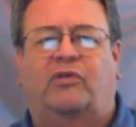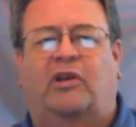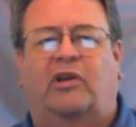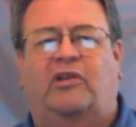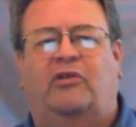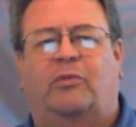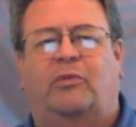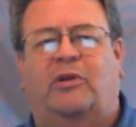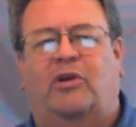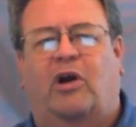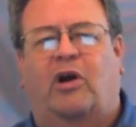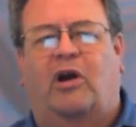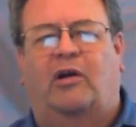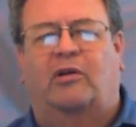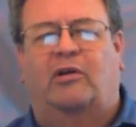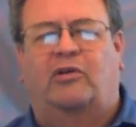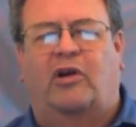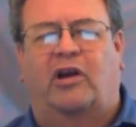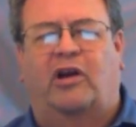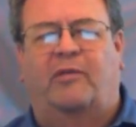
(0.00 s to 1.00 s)
things that we
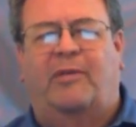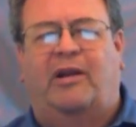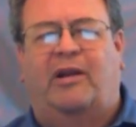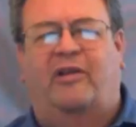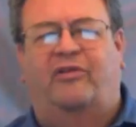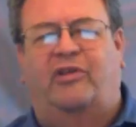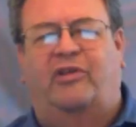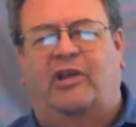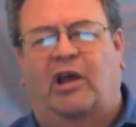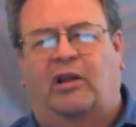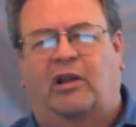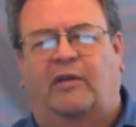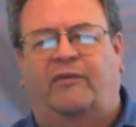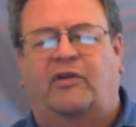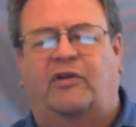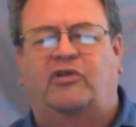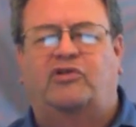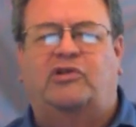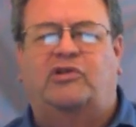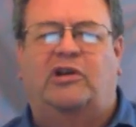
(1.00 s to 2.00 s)
talk about as the
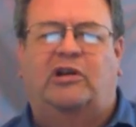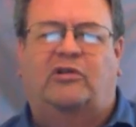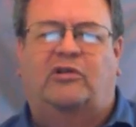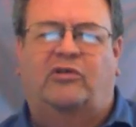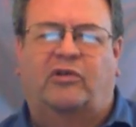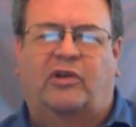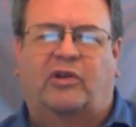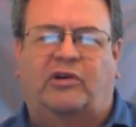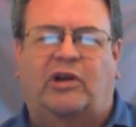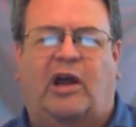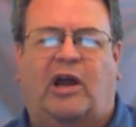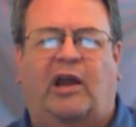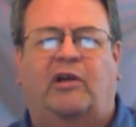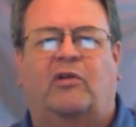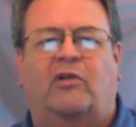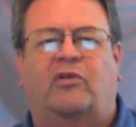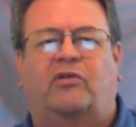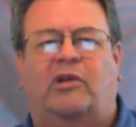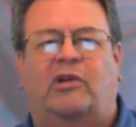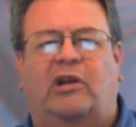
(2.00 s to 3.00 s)
elephant sheets or the
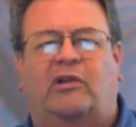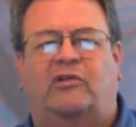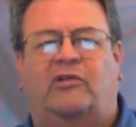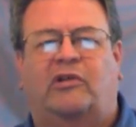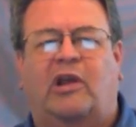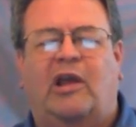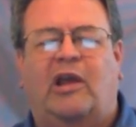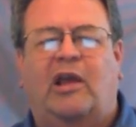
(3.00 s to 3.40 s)
tiger sheets,